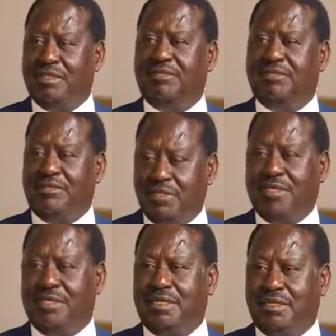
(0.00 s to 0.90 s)
And they
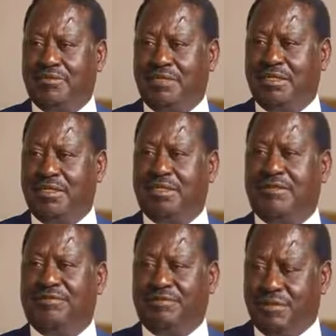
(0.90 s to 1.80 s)
fully have said
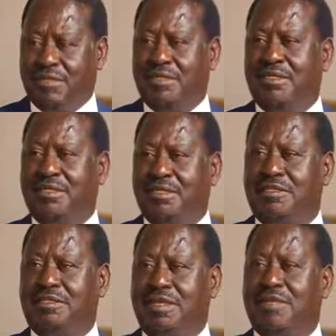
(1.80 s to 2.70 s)
that they fully
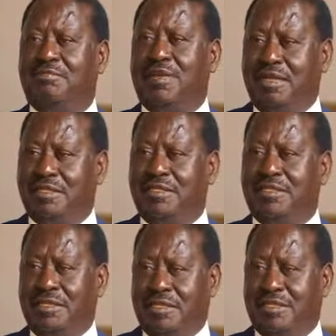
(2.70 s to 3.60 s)
stand behind
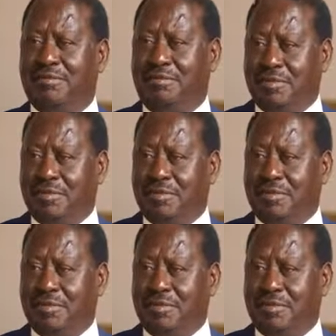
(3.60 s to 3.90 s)
it and